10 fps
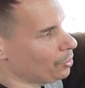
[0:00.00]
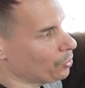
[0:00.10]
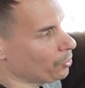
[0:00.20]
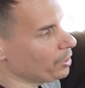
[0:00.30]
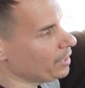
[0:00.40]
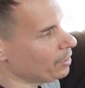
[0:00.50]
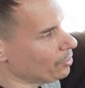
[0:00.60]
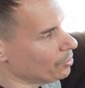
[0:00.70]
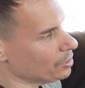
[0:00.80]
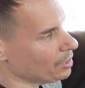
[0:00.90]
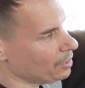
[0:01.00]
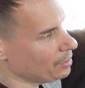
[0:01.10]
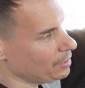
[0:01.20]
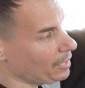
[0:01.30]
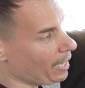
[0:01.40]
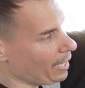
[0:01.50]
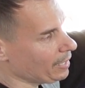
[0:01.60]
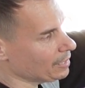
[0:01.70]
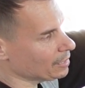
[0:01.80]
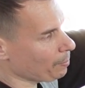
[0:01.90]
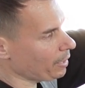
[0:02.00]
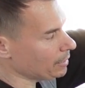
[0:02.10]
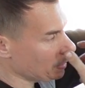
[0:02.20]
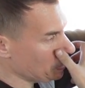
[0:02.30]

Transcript: 30 years, and yeah, I could splice